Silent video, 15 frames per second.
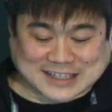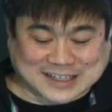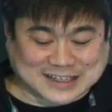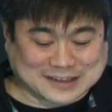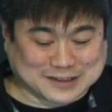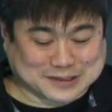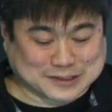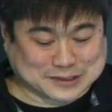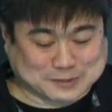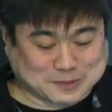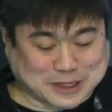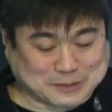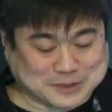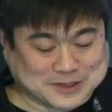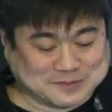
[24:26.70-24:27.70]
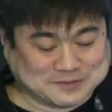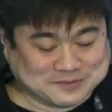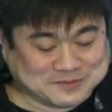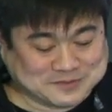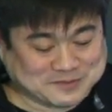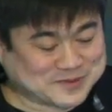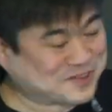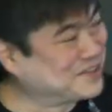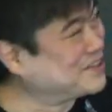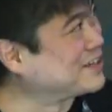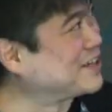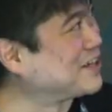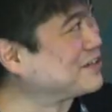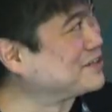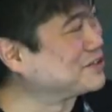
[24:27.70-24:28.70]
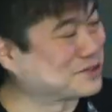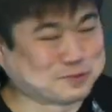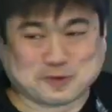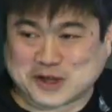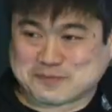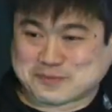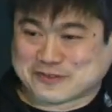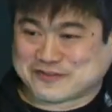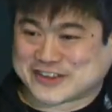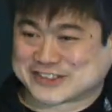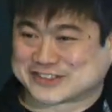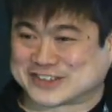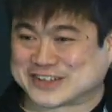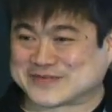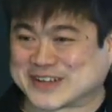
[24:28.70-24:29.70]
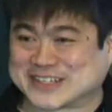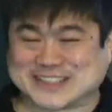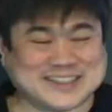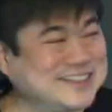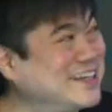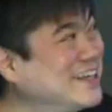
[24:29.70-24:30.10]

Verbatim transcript: like this. It's probably not just one professor at MIT,